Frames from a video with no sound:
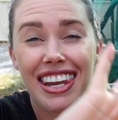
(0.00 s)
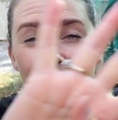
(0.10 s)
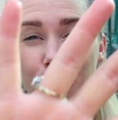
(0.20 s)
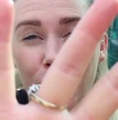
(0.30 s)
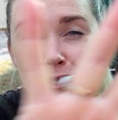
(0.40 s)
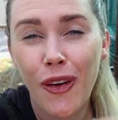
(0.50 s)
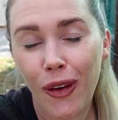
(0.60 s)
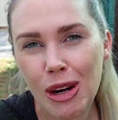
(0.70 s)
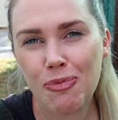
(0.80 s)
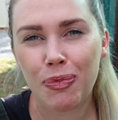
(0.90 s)
Number
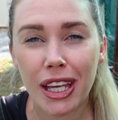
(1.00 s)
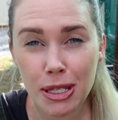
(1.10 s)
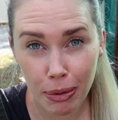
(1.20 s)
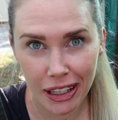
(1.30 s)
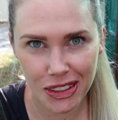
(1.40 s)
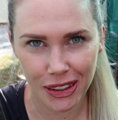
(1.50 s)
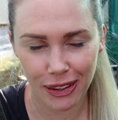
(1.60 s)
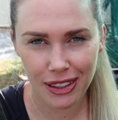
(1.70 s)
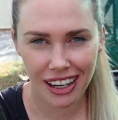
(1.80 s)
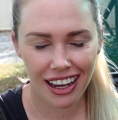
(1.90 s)
4 is
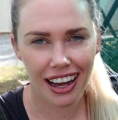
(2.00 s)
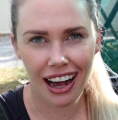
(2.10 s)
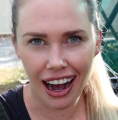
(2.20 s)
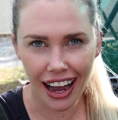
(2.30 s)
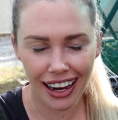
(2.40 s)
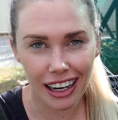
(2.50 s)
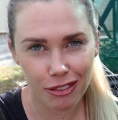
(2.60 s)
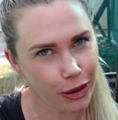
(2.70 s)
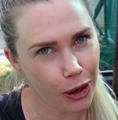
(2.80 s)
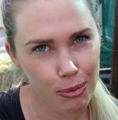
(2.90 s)
beetroot. I
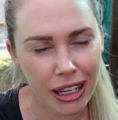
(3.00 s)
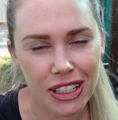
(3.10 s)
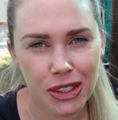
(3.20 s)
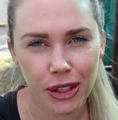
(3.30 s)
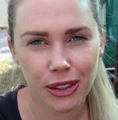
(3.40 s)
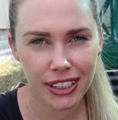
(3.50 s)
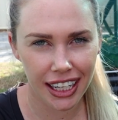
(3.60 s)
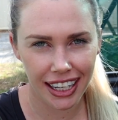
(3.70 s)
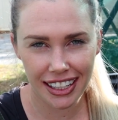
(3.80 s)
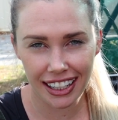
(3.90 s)
love growing beetroot.
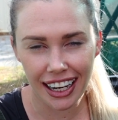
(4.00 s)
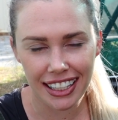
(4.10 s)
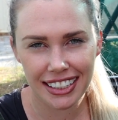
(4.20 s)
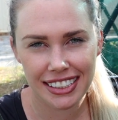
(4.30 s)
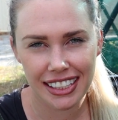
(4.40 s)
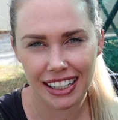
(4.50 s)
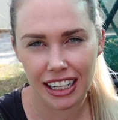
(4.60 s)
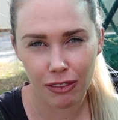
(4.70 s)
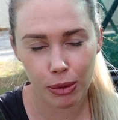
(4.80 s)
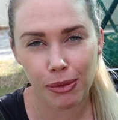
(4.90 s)
I think I just
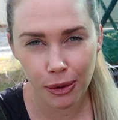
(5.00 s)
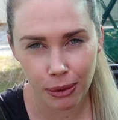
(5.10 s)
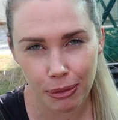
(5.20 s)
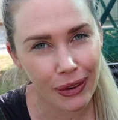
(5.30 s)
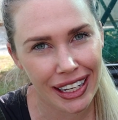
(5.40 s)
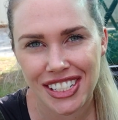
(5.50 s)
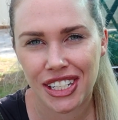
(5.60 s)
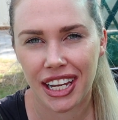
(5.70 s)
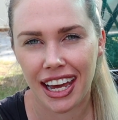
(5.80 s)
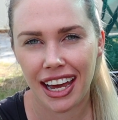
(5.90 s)
love it more and more each
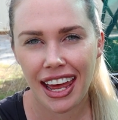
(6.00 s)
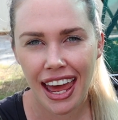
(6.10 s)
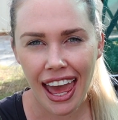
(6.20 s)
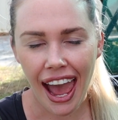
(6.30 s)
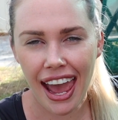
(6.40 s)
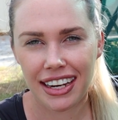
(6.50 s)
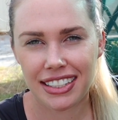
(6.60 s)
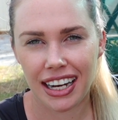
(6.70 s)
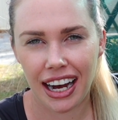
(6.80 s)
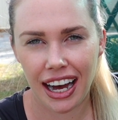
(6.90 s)
year, and
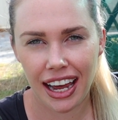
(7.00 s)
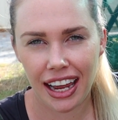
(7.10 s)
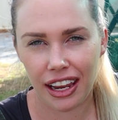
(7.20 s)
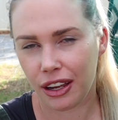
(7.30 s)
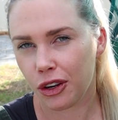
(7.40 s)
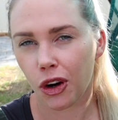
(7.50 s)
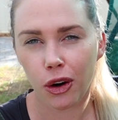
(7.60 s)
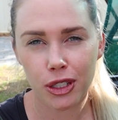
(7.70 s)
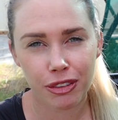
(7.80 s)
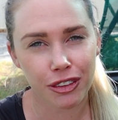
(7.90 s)
I
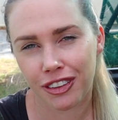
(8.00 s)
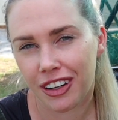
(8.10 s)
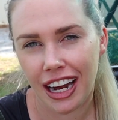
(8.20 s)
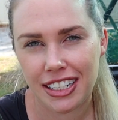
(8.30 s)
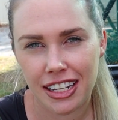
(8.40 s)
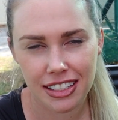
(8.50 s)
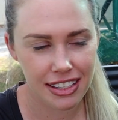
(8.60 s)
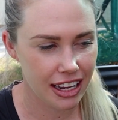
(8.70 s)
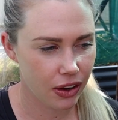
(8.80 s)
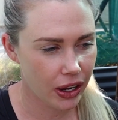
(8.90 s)
grow different varieties
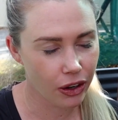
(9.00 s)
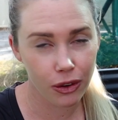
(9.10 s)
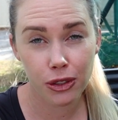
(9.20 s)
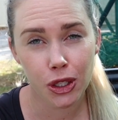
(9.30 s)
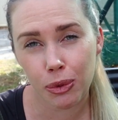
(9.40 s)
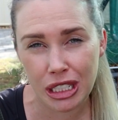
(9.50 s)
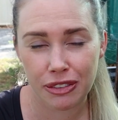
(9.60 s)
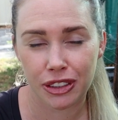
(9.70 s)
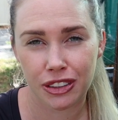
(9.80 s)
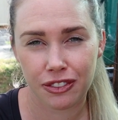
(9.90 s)
now. I grow so many
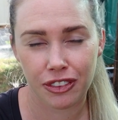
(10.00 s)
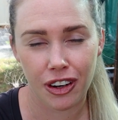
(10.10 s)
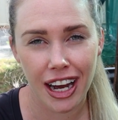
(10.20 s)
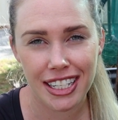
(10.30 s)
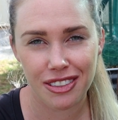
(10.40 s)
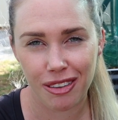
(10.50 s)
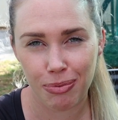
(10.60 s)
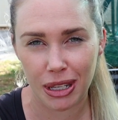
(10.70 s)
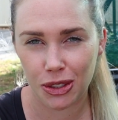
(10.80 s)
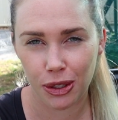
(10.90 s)
different varieties of
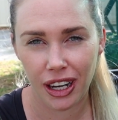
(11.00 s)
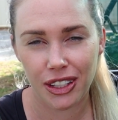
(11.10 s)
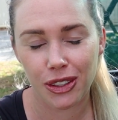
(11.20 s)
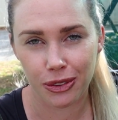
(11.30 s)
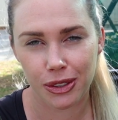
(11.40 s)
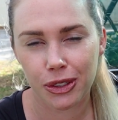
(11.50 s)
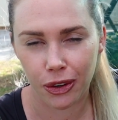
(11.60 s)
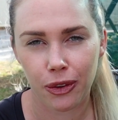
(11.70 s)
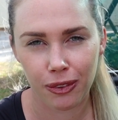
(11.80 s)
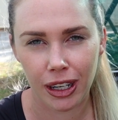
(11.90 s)
beetroot. I don't just
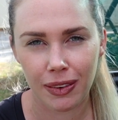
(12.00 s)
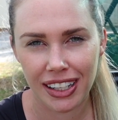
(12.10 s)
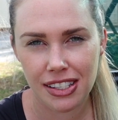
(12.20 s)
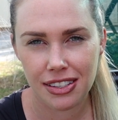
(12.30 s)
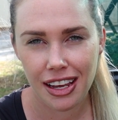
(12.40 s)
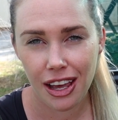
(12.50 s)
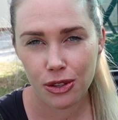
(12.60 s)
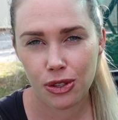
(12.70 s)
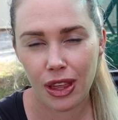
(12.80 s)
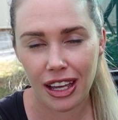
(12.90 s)
grow the red ones,
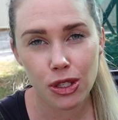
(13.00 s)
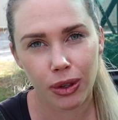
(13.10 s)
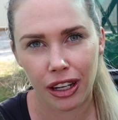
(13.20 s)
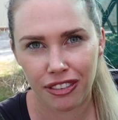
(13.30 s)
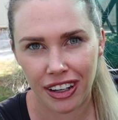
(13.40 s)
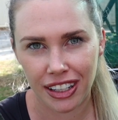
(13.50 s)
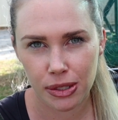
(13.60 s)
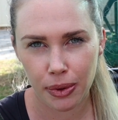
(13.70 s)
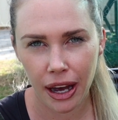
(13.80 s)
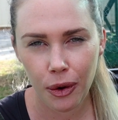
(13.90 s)
so that is really fun
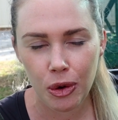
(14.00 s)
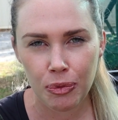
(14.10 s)
as well.